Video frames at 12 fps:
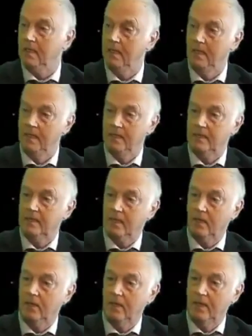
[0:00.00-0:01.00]
and uh,
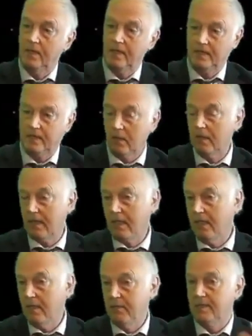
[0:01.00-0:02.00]
so,
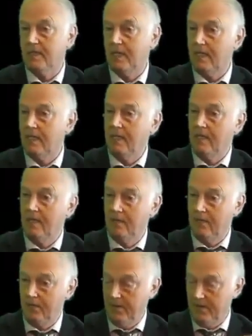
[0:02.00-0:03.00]
historically, I would say
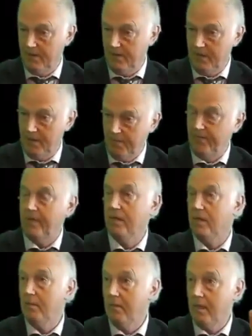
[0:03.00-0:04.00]
that the
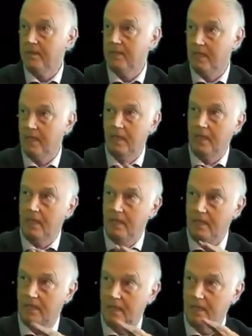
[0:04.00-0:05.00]
Bavarian Illuminati
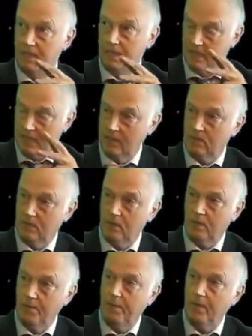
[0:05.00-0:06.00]
is, is a
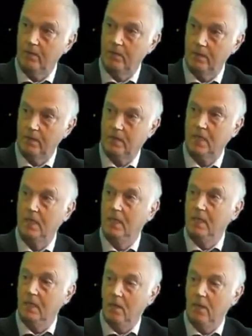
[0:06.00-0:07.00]
central component
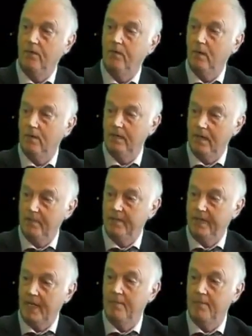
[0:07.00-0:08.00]
of what
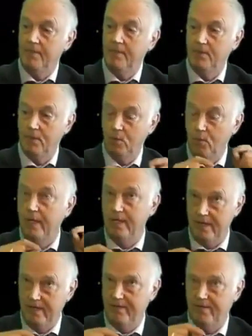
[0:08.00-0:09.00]
then became the
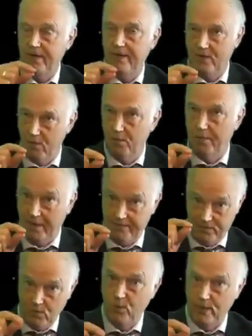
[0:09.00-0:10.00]
we, the frightening, all
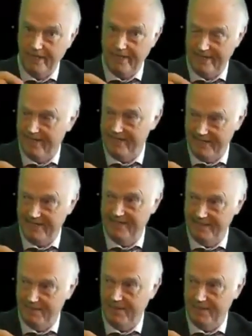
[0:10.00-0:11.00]
powerful we in, in
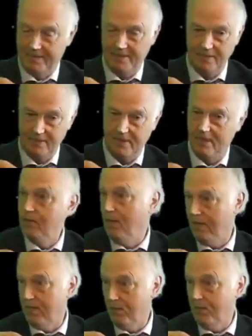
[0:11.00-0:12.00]
mm-hmm. the protocols.
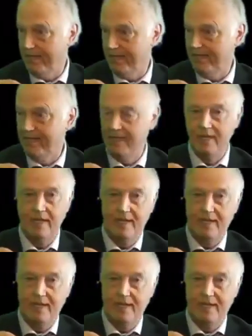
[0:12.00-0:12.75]
Who are the we?